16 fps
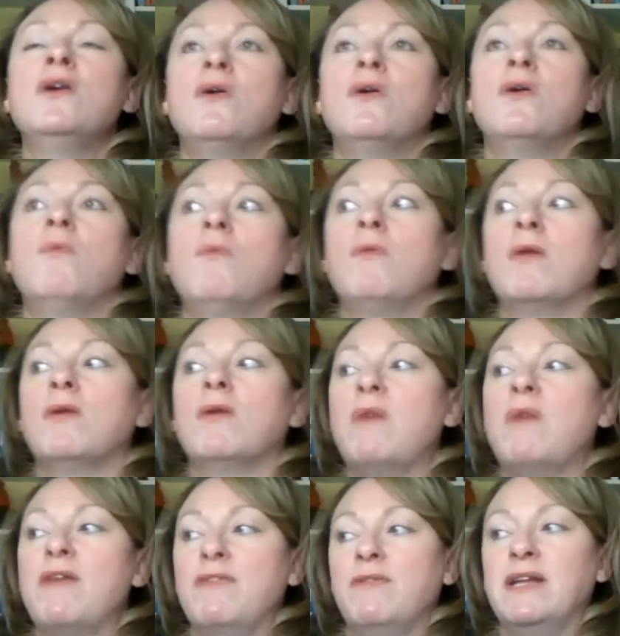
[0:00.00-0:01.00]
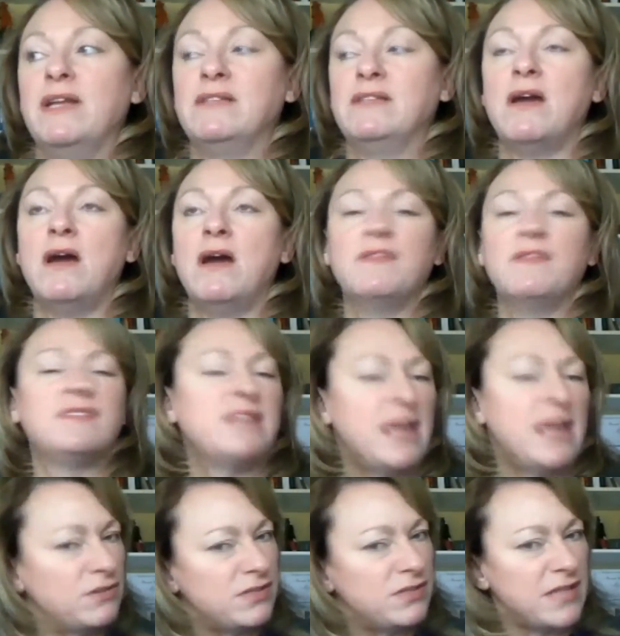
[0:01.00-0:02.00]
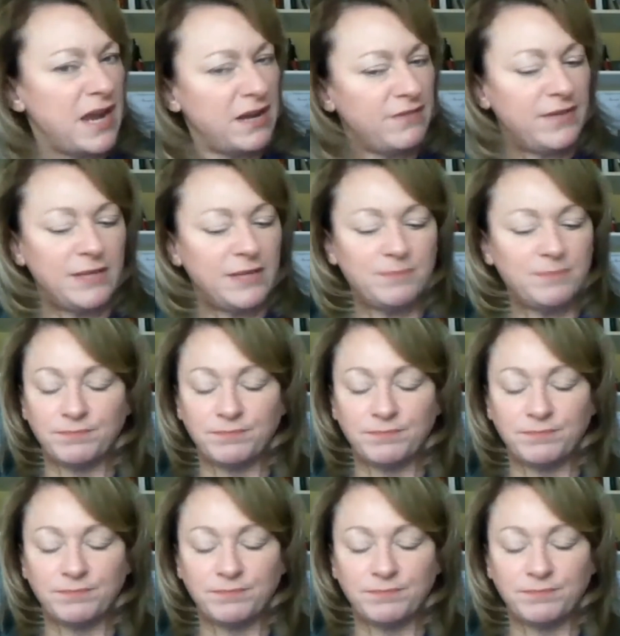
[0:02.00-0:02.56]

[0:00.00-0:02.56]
or whether it's on the sales side of it.